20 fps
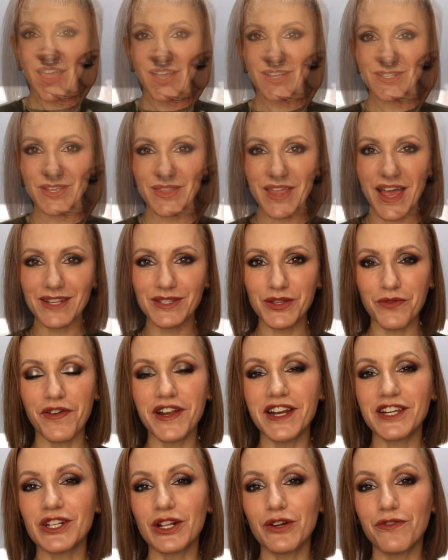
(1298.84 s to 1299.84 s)
So that's the
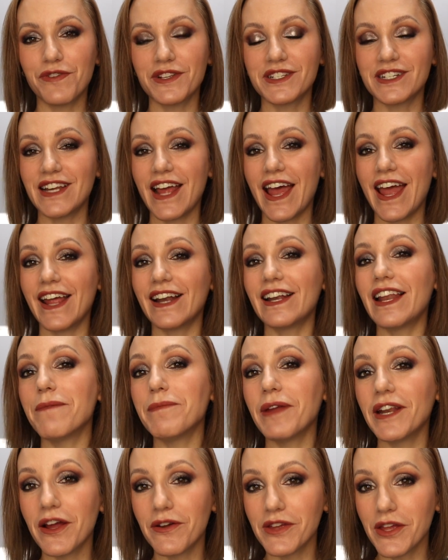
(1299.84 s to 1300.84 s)
finished look for today. Let
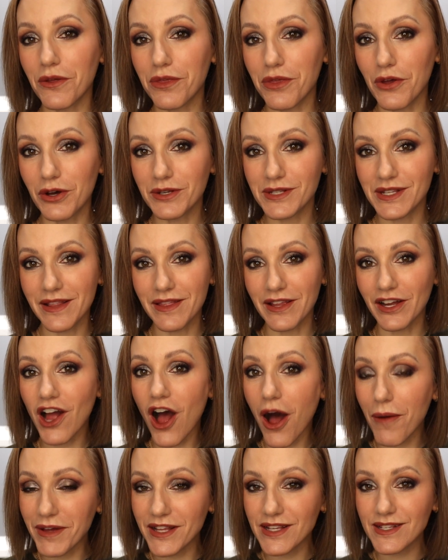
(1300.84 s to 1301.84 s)
me know your thoughts in the
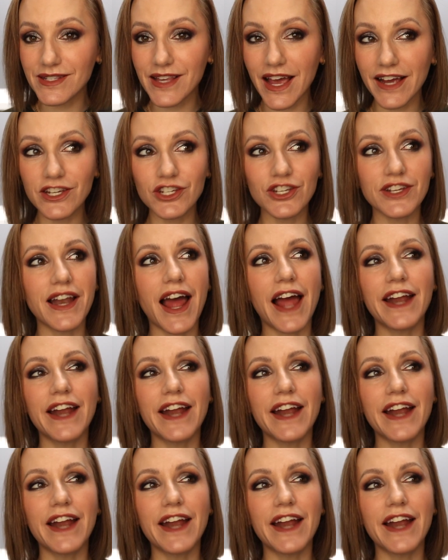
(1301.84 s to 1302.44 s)
comments section.